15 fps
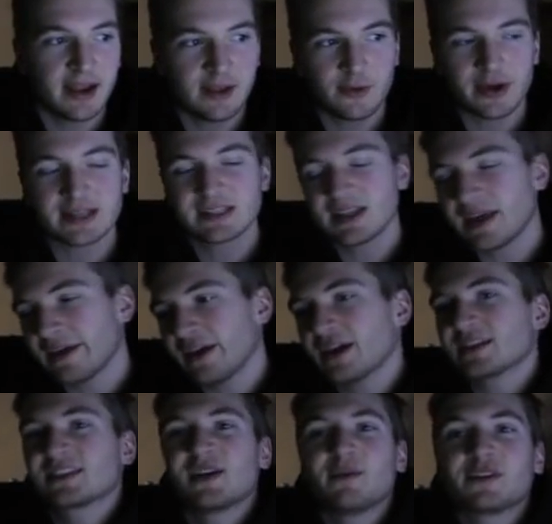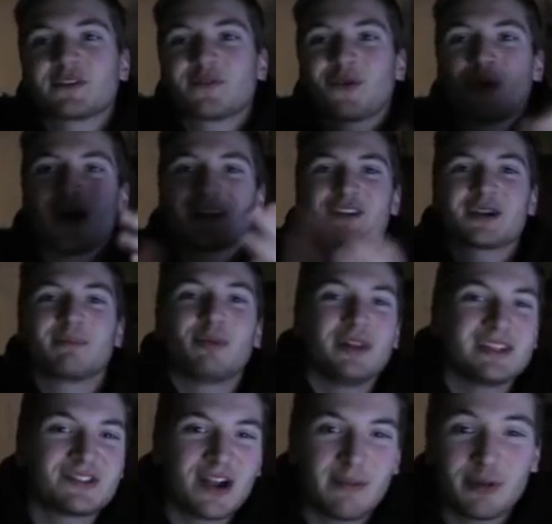anyways, thank you guys so much for watching.
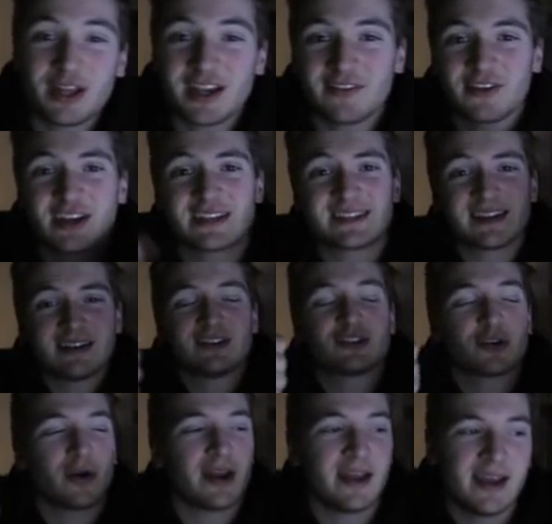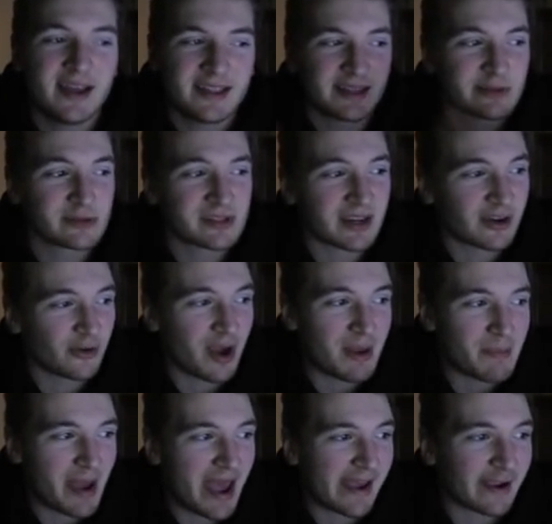Please drop a like if you guys did enjoy. This was a
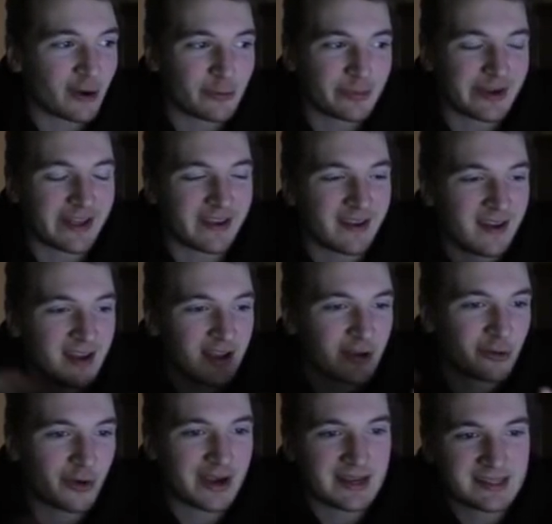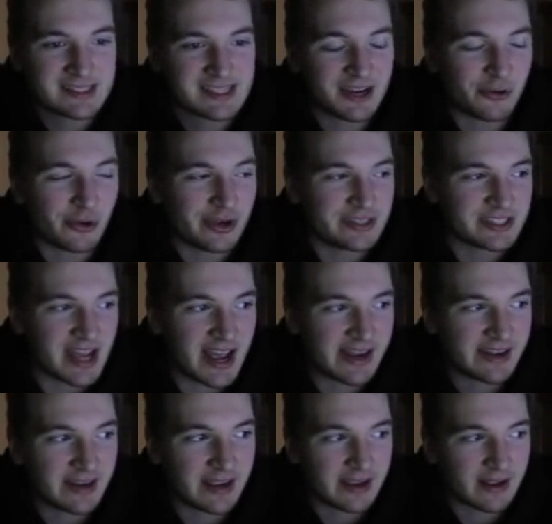great pack opening, great series
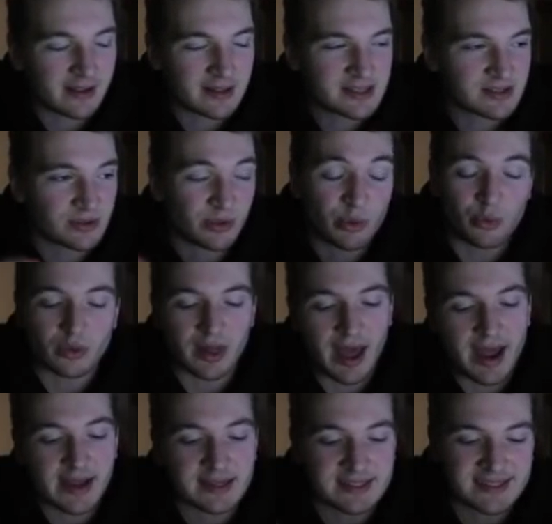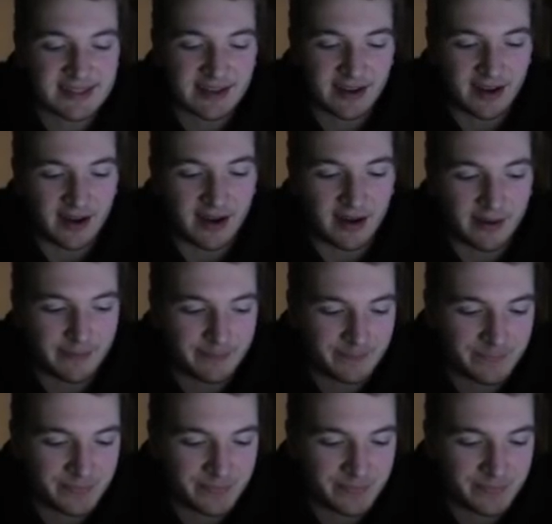ending. This was the last... Uh,